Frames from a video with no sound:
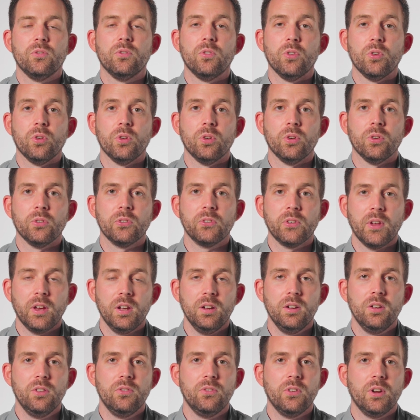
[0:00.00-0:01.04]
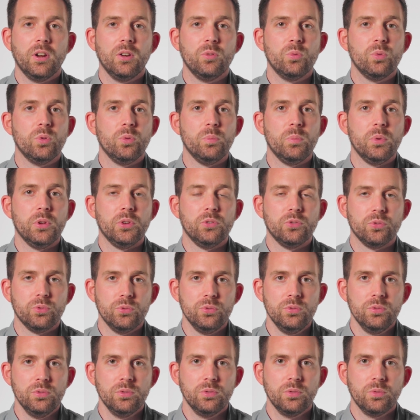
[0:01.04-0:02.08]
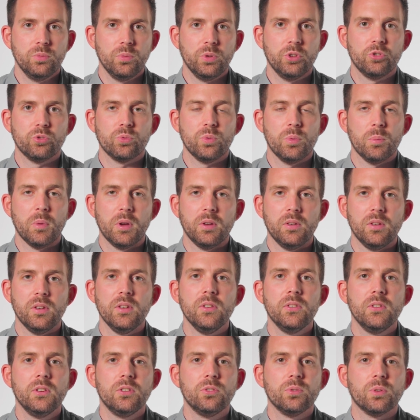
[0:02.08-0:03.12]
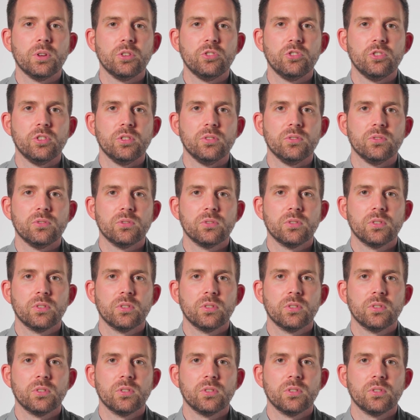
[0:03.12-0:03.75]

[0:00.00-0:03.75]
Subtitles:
The cell level will be 2, which remains easy to achieve.